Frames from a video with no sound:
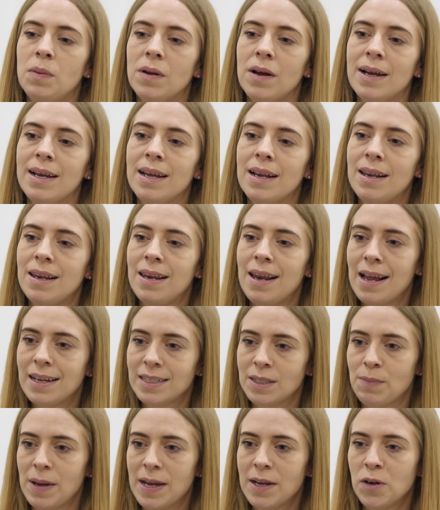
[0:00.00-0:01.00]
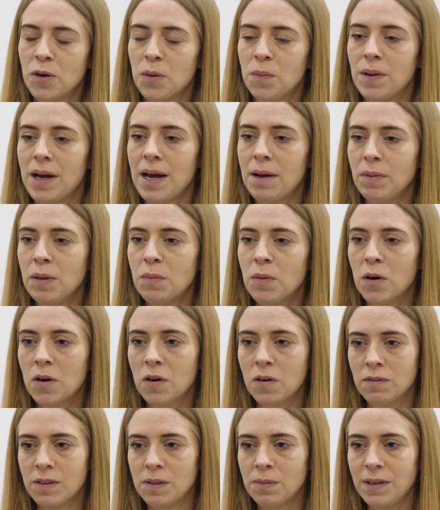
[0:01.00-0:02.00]
apply less makeup and be more
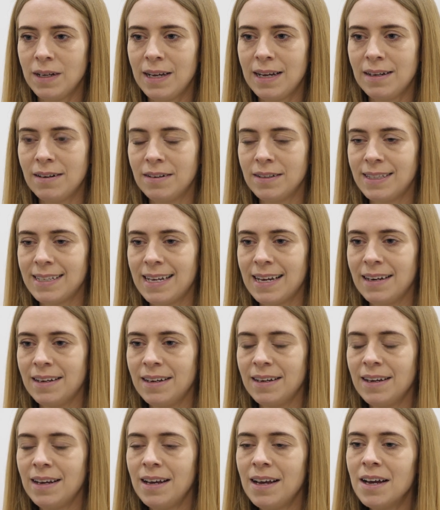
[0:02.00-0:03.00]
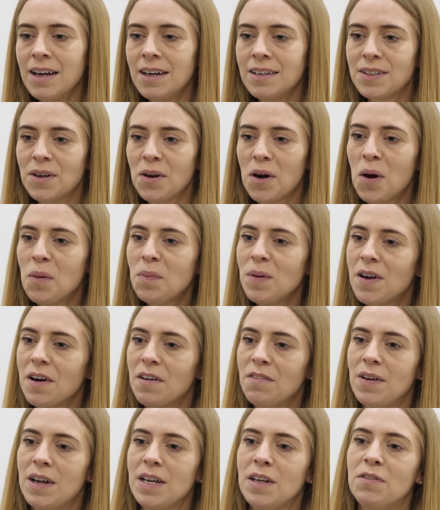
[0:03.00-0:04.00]
comfortable in your skin. So I hope you
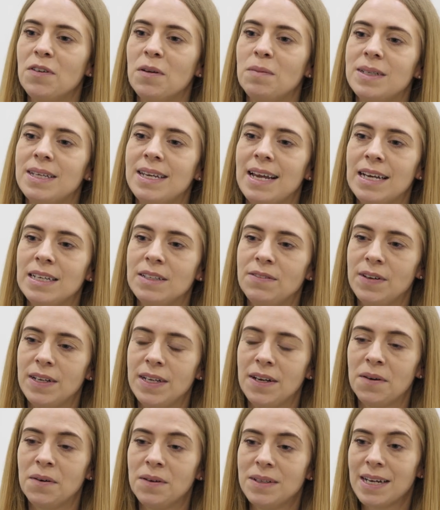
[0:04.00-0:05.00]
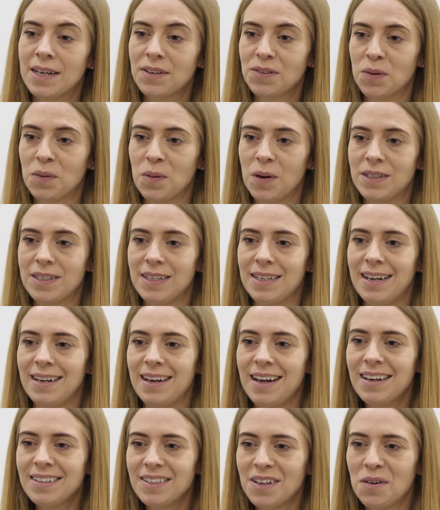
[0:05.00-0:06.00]
got value from today's video. Thanks for watching,
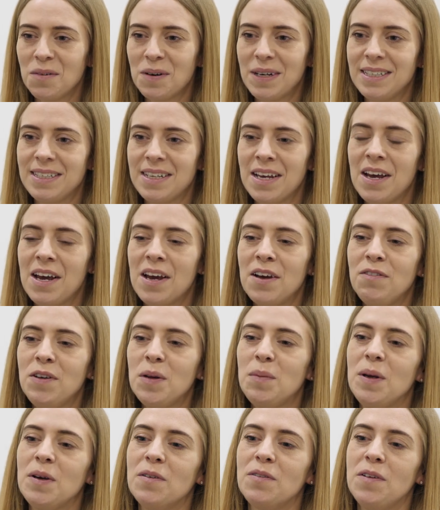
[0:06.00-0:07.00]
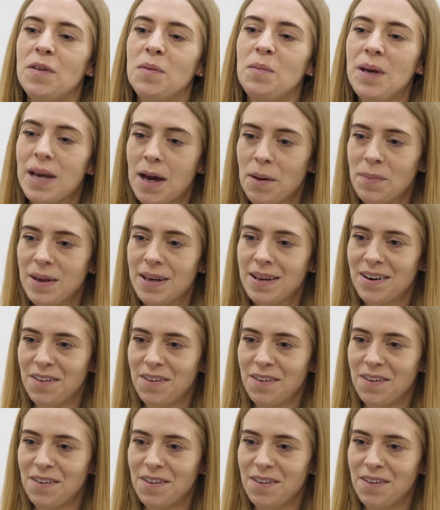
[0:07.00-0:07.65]
and as always, feel beautiful, be happy,